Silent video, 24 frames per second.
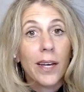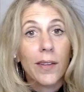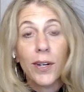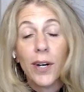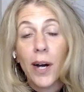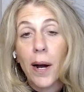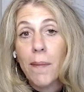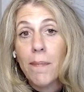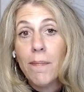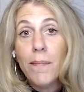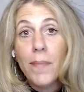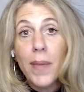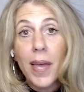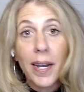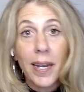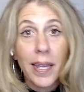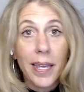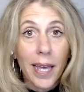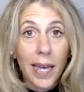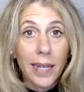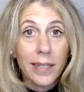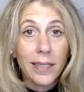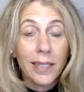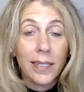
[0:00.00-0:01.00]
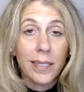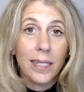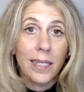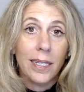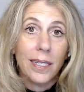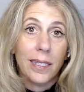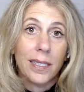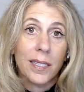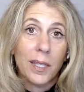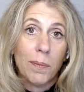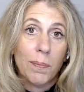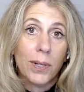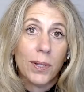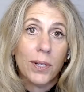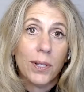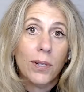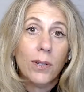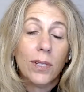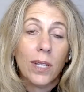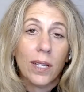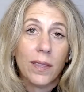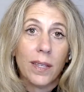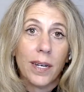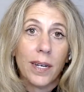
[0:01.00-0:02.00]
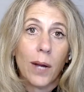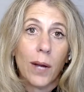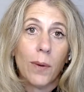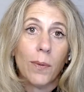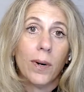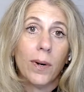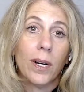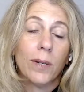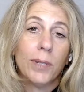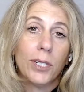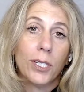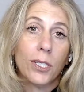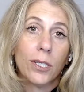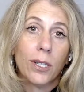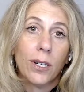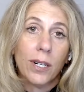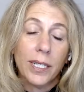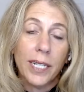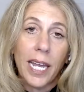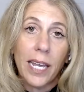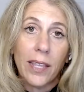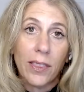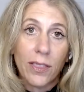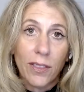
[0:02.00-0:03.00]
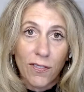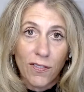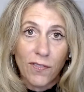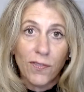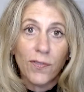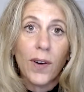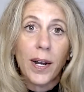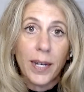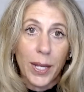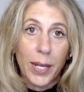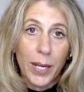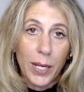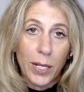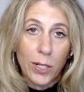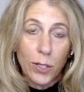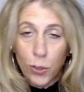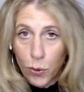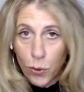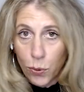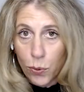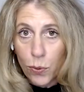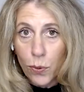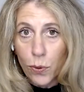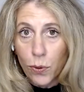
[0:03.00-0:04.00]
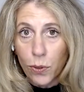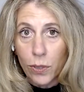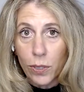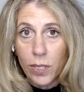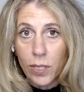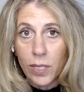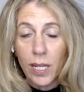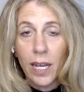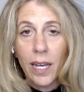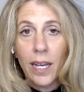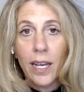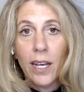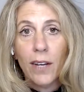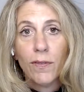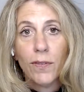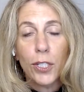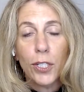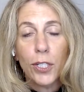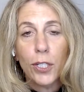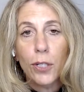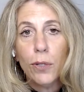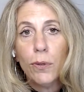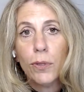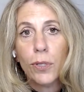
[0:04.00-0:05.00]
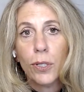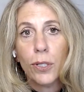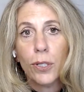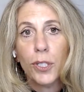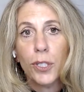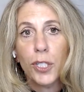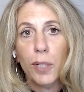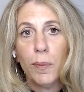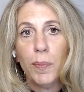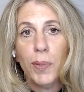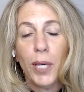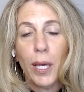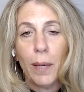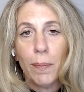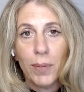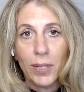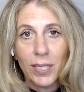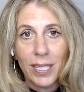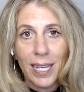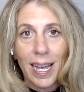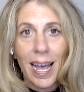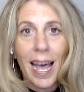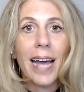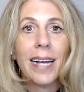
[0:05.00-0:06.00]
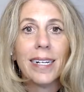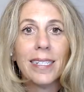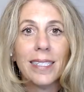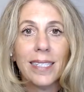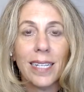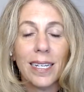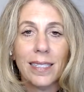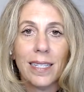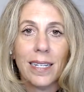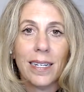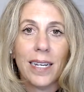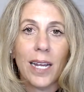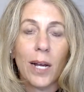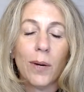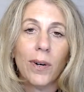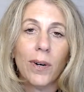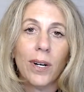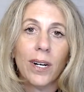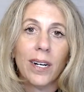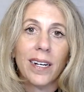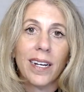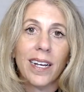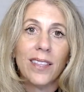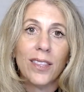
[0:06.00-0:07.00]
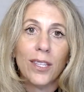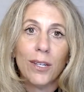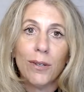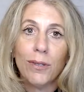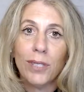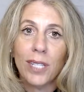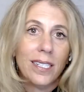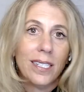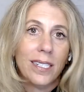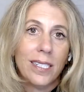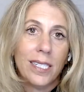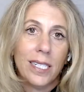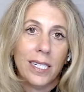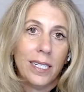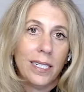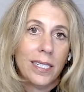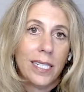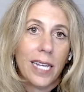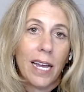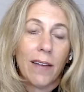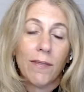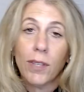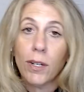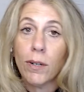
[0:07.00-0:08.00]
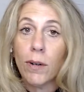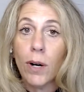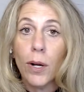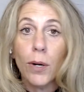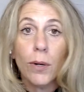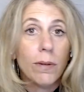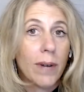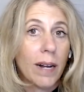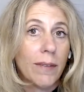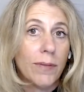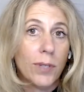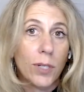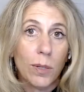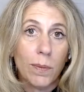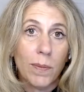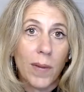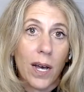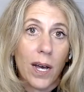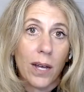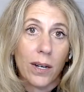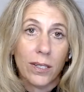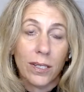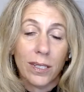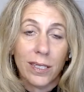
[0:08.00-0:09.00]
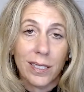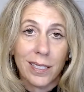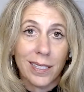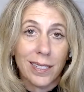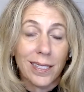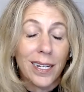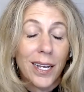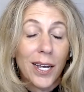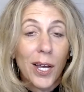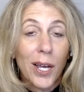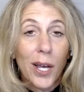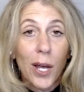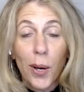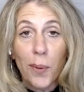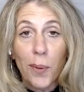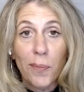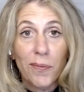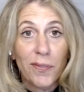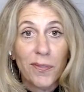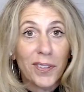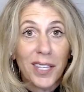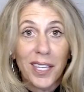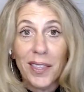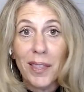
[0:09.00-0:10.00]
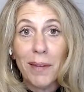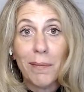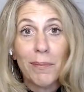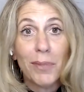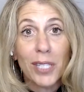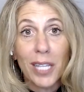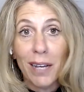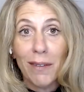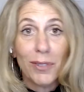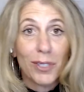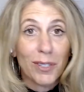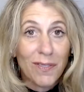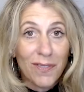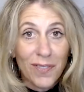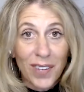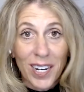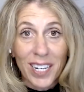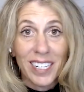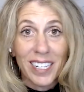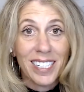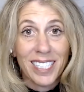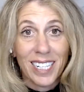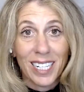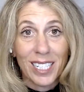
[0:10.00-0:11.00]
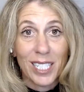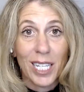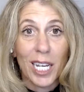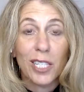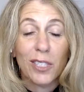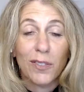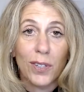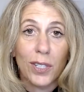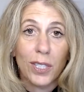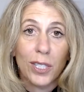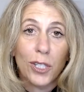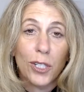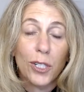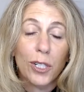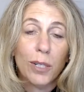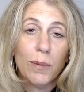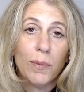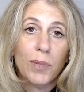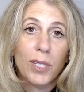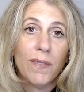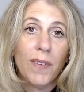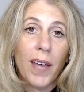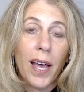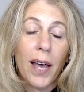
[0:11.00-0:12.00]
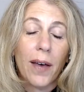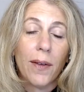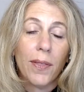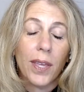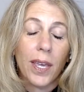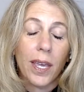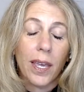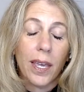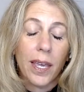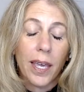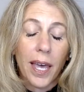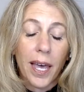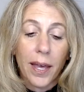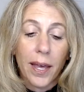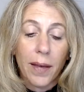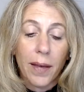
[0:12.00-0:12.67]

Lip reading: there are many entities that build on the network, which create the front end tools for users to be able to access the network. And those entities have their own revenue models, and hopefully themselves are very successful in terms of how they